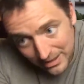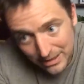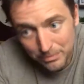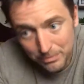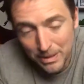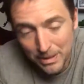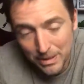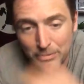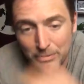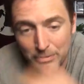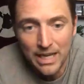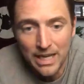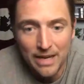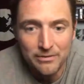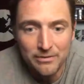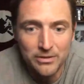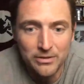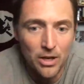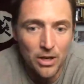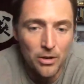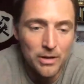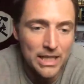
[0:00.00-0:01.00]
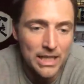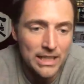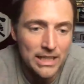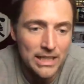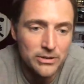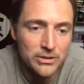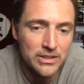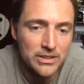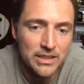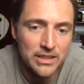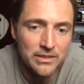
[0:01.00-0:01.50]
people that have no
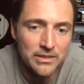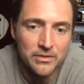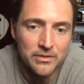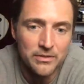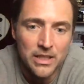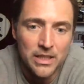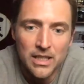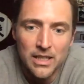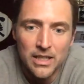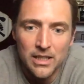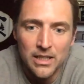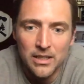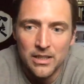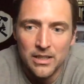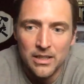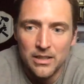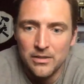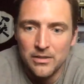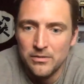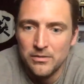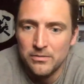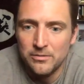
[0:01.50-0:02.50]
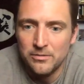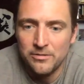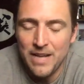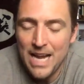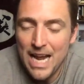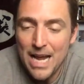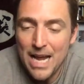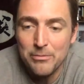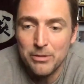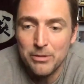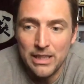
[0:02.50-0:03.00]
interest in
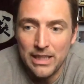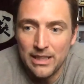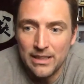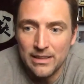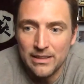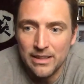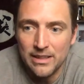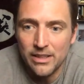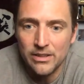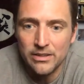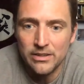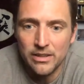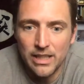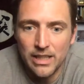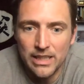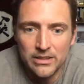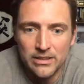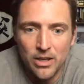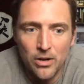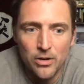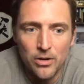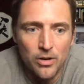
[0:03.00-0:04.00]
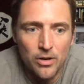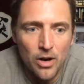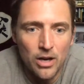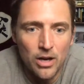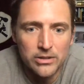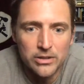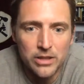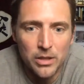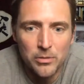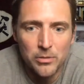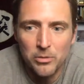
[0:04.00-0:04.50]
family. They're like no
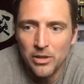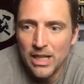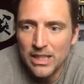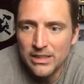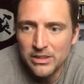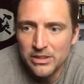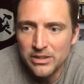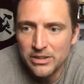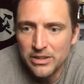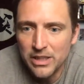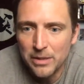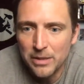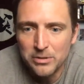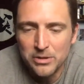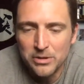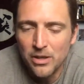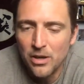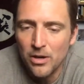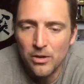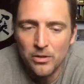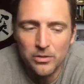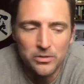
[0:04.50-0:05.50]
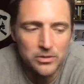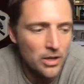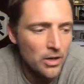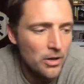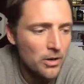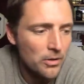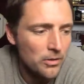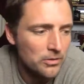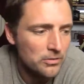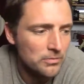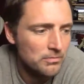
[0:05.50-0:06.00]
long-term relationships,
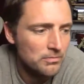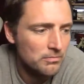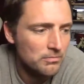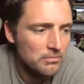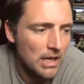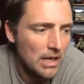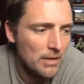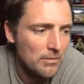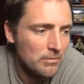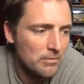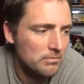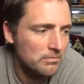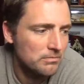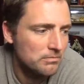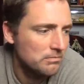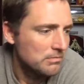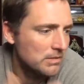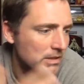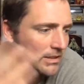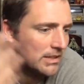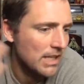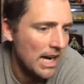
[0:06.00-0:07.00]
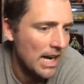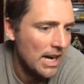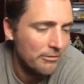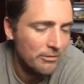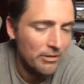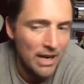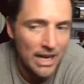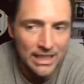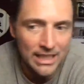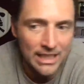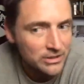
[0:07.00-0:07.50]
no desire
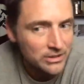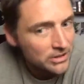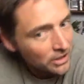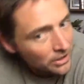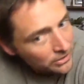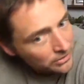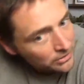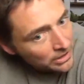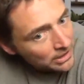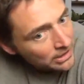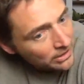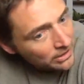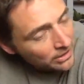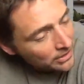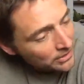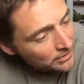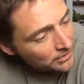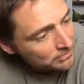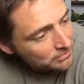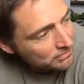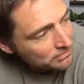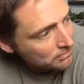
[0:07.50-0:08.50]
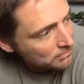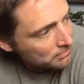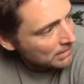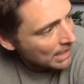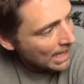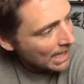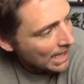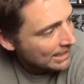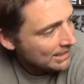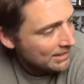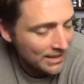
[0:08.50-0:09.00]
for any children or
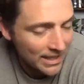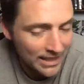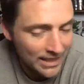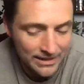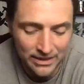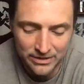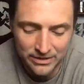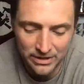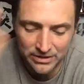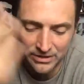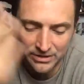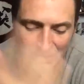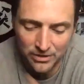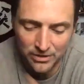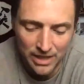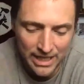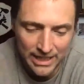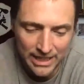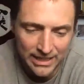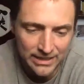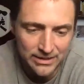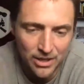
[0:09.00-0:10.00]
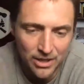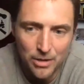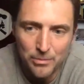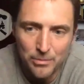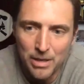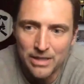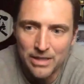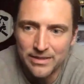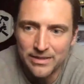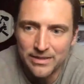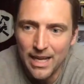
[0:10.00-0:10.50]
anything. They just are like, it's all
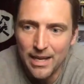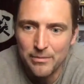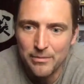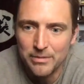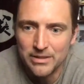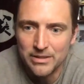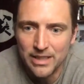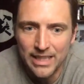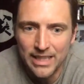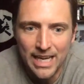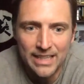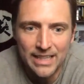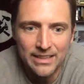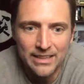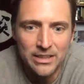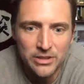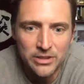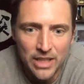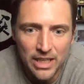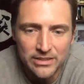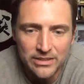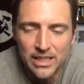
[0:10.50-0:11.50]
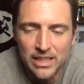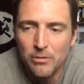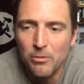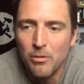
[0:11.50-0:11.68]
about them. It's like Anthony Jeselnik